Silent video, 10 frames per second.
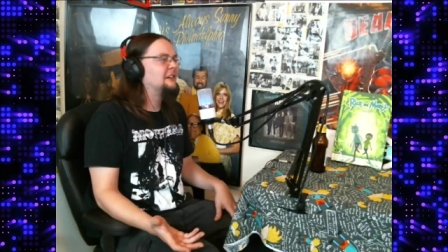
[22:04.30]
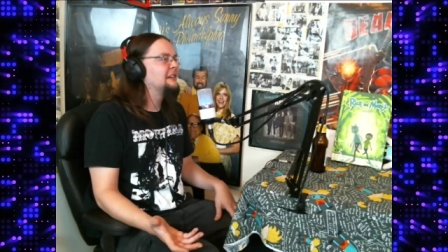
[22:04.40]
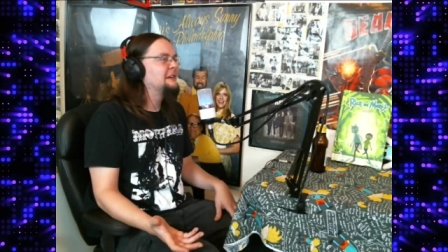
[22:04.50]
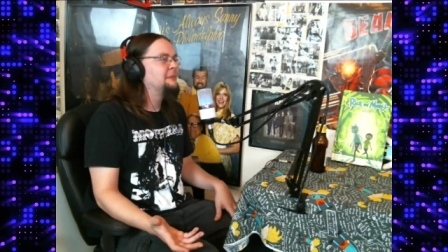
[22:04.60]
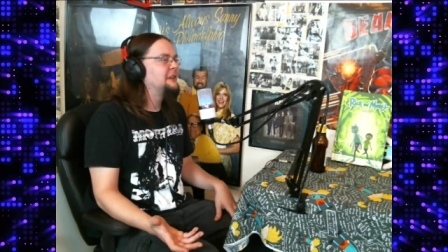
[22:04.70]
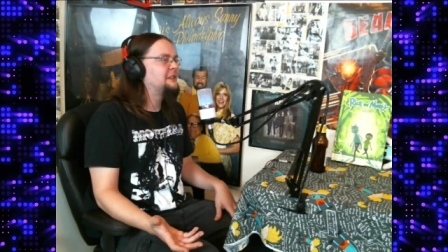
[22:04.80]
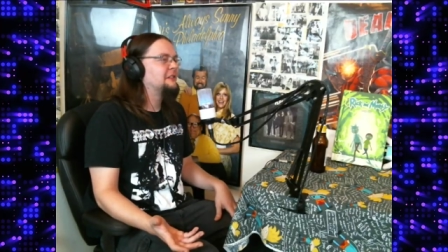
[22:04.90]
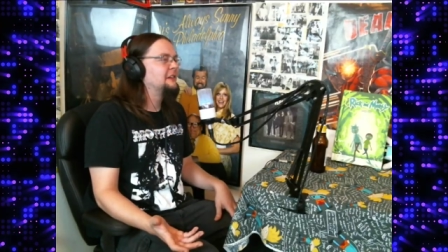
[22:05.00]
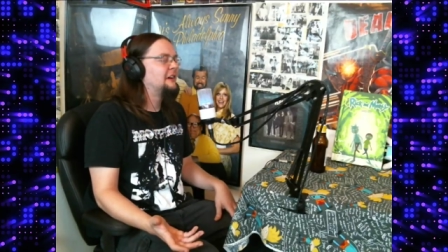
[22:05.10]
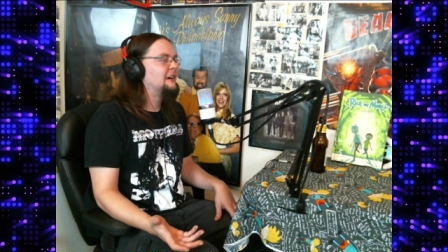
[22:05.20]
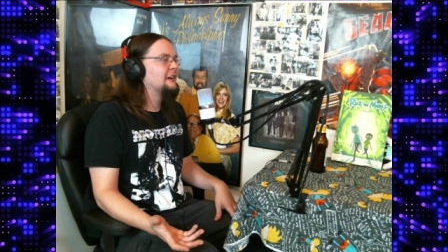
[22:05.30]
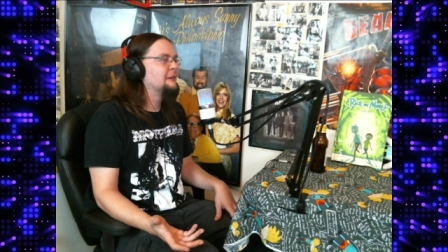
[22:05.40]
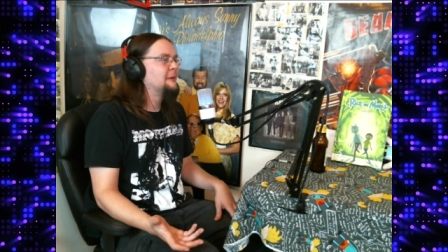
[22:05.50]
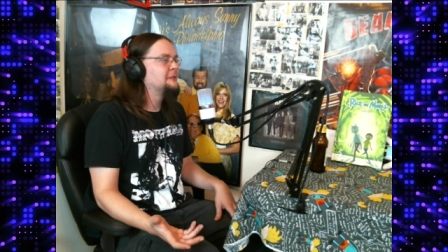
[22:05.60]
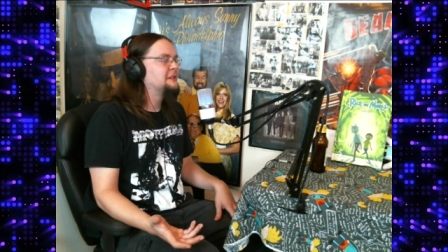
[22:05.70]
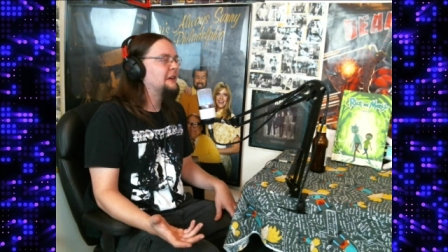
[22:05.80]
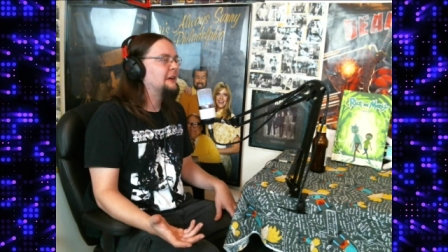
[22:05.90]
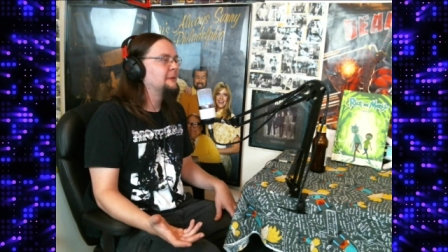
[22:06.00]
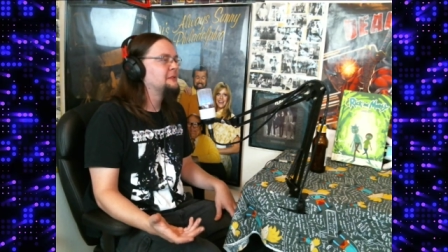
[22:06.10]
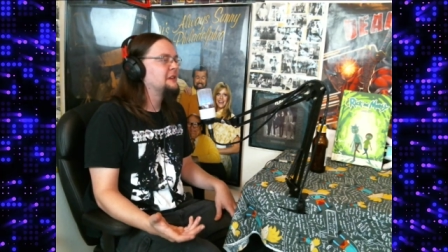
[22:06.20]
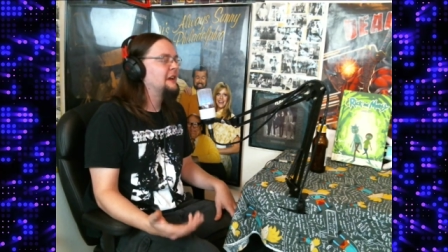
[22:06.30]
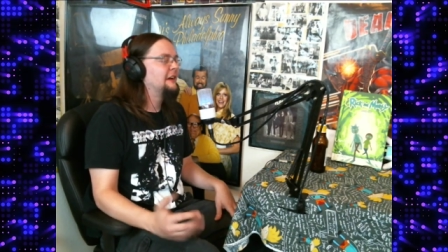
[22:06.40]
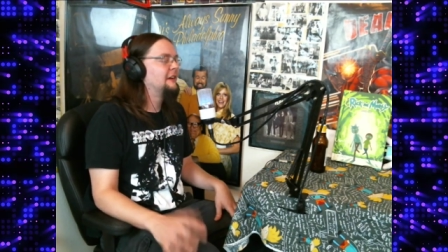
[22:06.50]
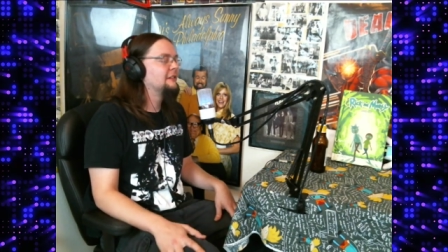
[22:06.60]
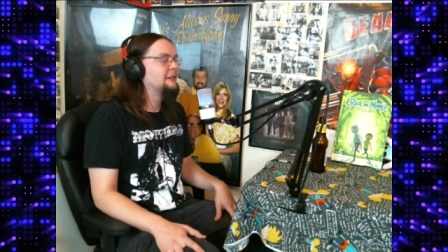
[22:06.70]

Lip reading: it a mystery lager, and most of the time it was an ale.